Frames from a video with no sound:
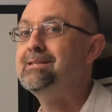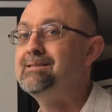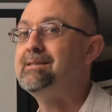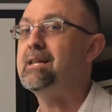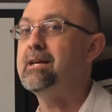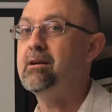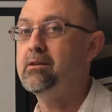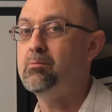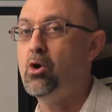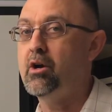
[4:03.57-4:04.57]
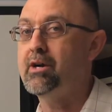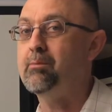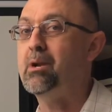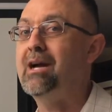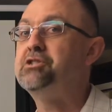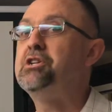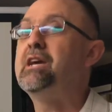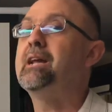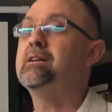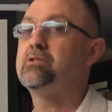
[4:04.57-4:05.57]
selling it on the market, but actually
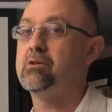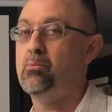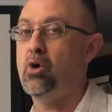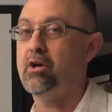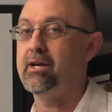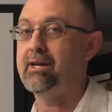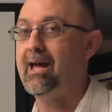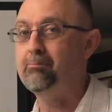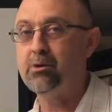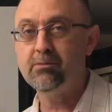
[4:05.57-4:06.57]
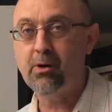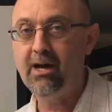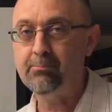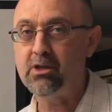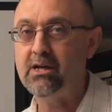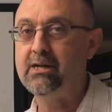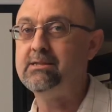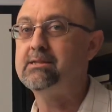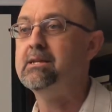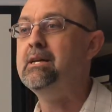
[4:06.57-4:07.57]
getting it to the market. Can't build
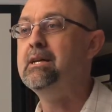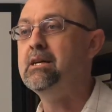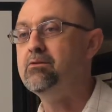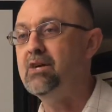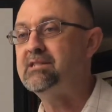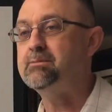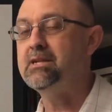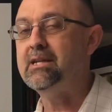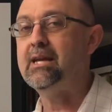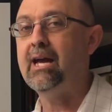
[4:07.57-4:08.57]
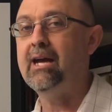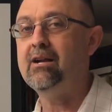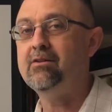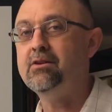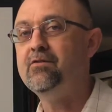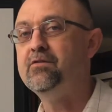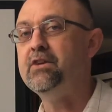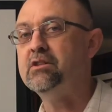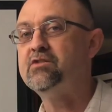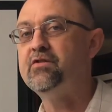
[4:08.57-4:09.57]
pipelines. Investment in Canada
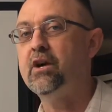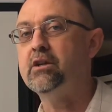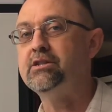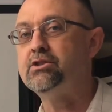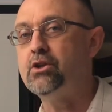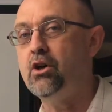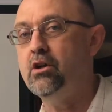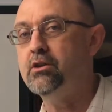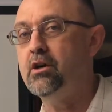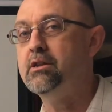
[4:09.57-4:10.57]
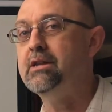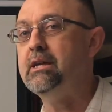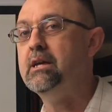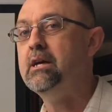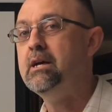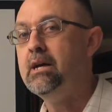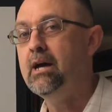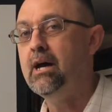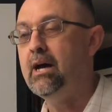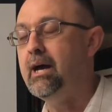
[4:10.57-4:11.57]
feels fairly stalled on the
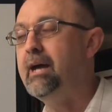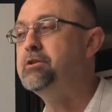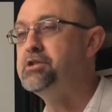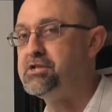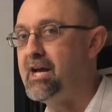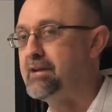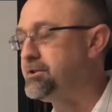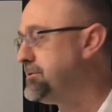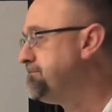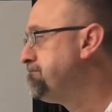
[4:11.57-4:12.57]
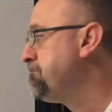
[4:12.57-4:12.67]
uh, energy sector.